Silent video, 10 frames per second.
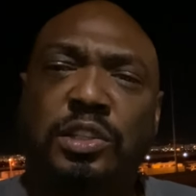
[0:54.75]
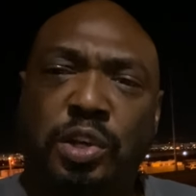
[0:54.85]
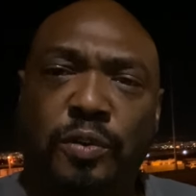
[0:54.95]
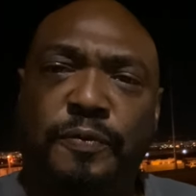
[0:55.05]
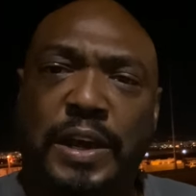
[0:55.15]

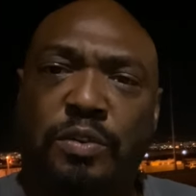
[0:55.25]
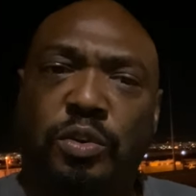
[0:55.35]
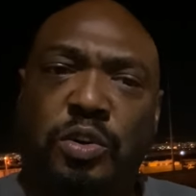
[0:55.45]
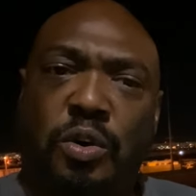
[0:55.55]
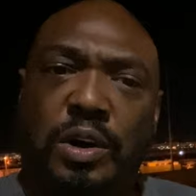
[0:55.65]
to
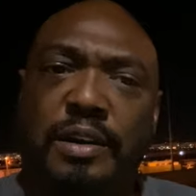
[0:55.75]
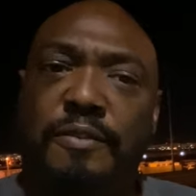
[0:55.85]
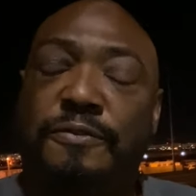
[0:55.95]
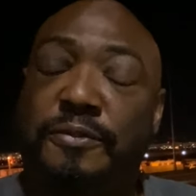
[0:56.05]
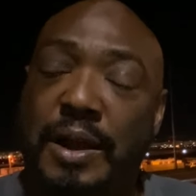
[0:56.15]
federal court
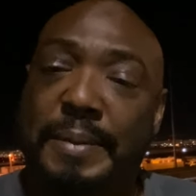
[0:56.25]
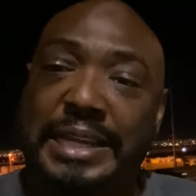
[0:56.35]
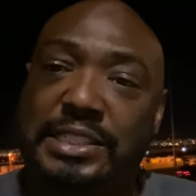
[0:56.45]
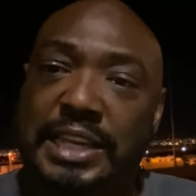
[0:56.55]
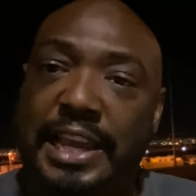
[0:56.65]
from
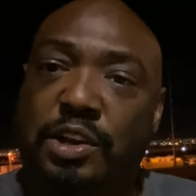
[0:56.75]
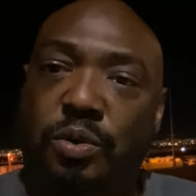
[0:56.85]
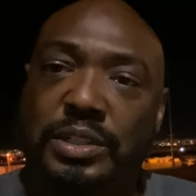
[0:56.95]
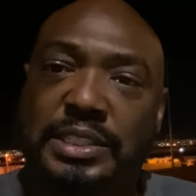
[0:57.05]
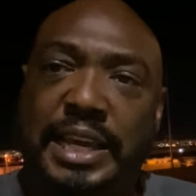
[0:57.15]
a state
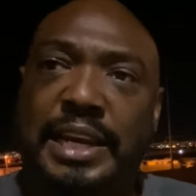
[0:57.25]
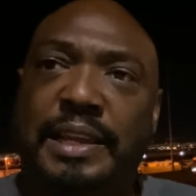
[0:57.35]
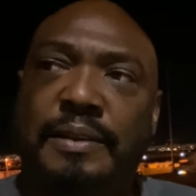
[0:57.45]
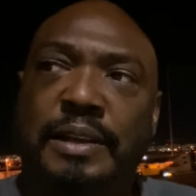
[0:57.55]
court setting